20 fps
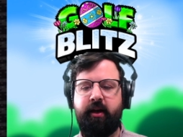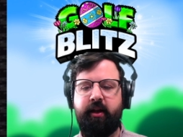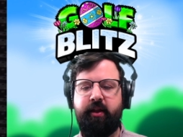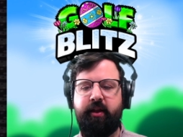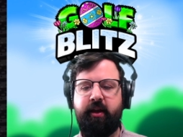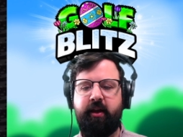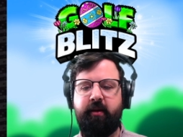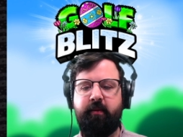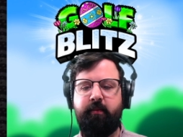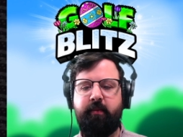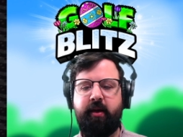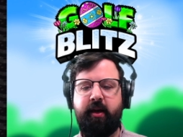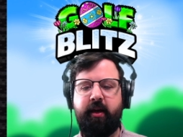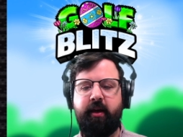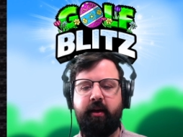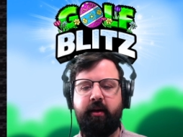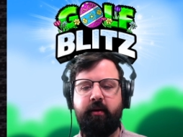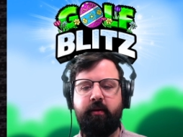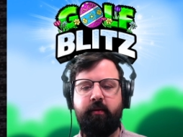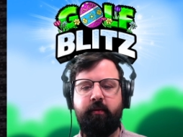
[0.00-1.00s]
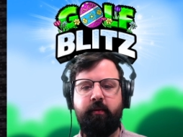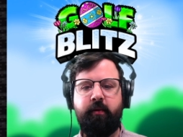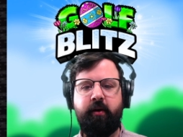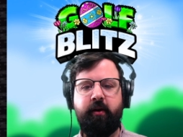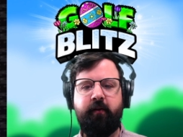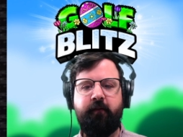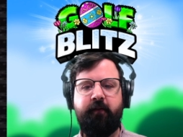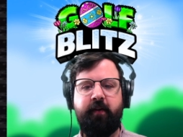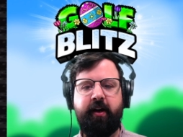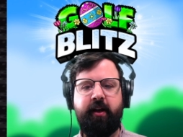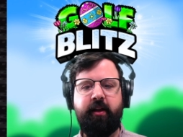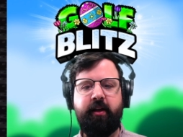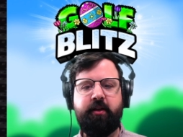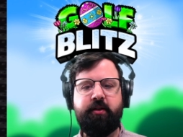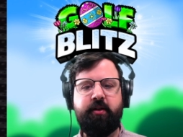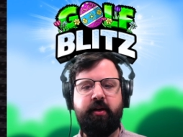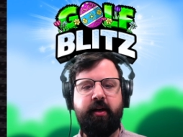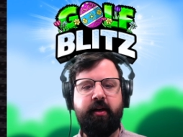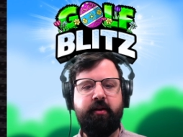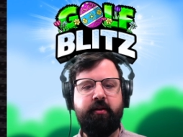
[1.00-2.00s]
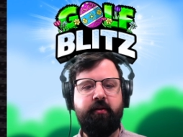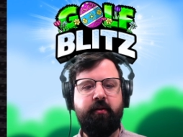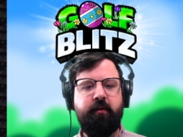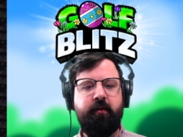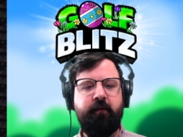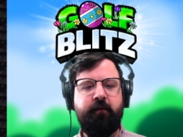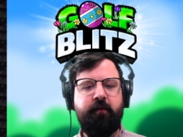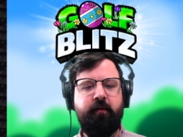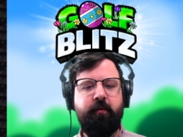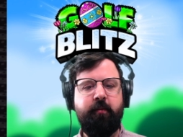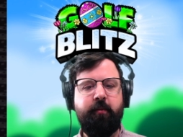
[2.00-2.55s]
I think in May we're gonna finally try and do a